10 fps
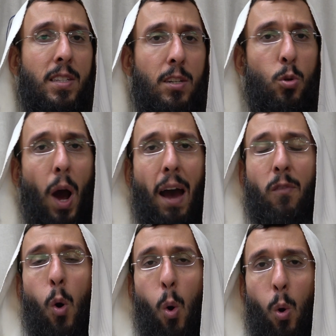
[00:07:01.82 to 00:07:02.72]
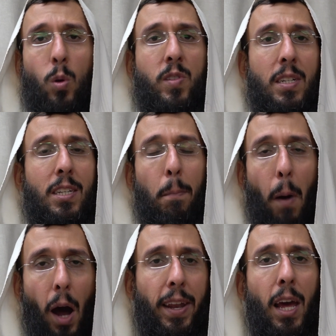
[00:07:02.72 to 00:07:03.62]
need to have holes in the
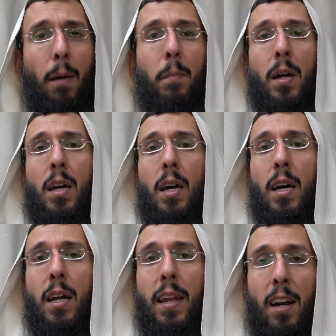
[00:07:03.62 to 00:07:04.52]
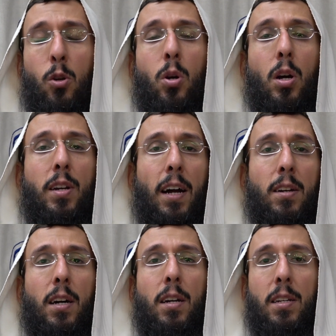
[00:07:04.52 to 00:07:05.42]
bottom
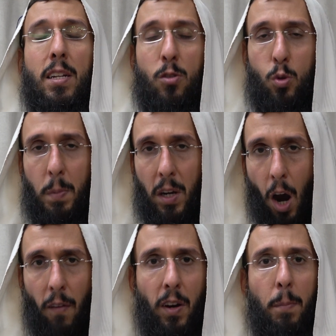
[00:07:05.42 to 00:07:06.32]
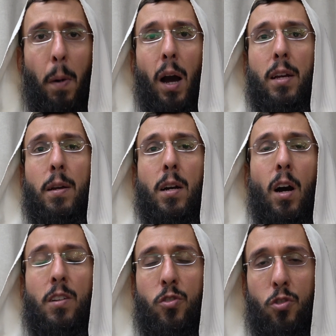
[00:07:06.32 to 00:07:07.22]
that needs to be covered by
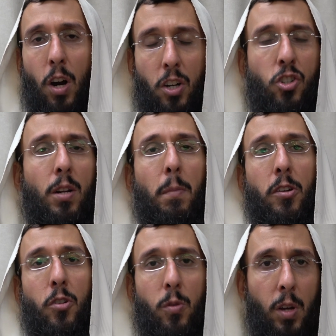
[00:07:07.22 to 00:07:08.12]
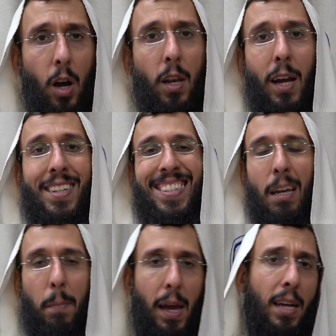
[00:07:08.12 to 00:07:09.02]
construction material like
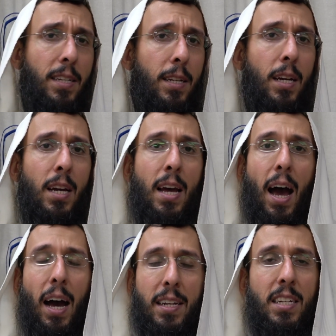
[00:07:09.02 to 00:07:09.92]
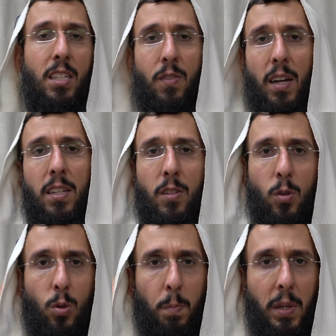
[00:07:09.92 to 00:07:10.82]
cement. And this way, this
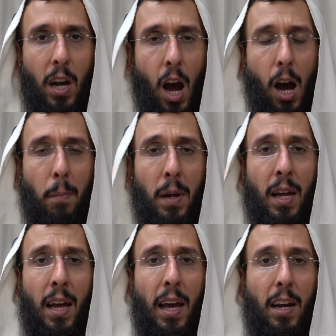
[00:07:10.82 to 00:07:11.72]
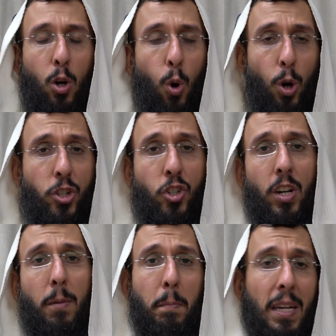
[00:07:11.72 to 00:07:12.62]
could become a
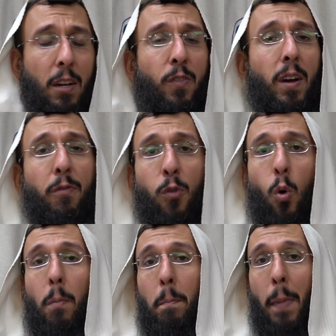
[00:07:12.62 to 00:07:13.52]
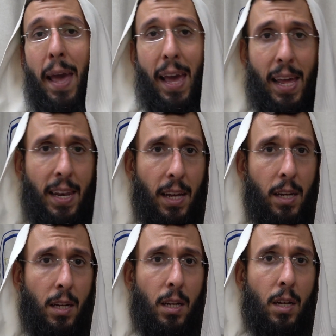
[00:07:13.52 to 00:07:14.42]
kosher mikveh for men,
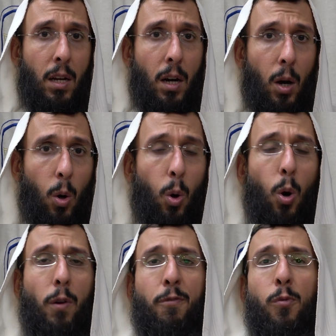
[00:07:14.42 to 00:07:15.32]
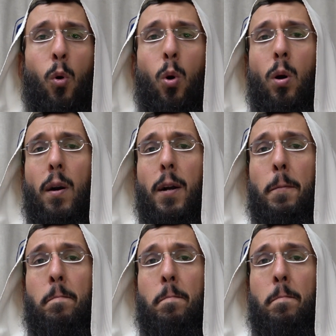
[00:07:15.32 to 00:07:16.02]
or for